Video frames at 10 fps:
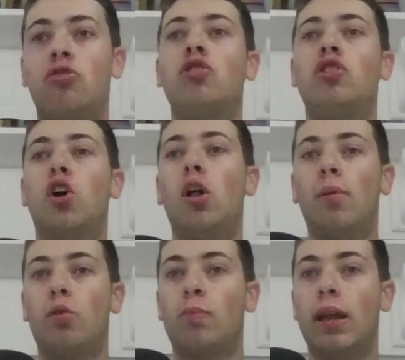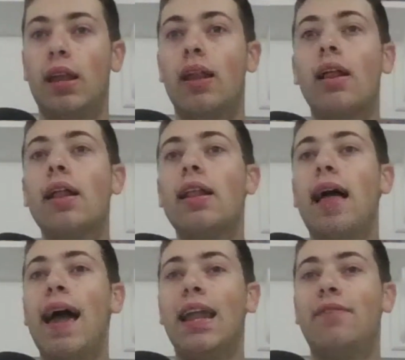Susie Colbert, who's been
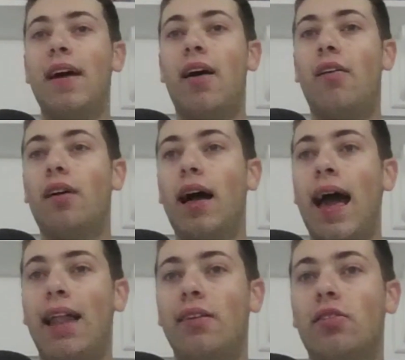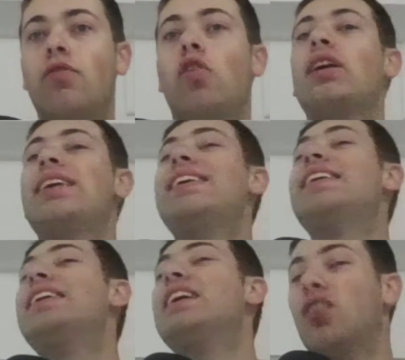an NFL analyst for
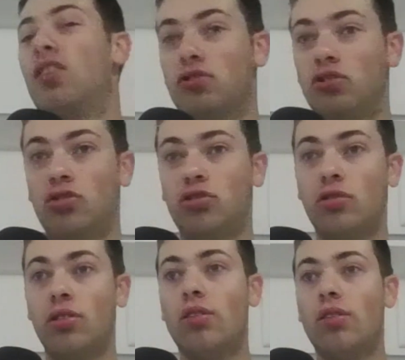years.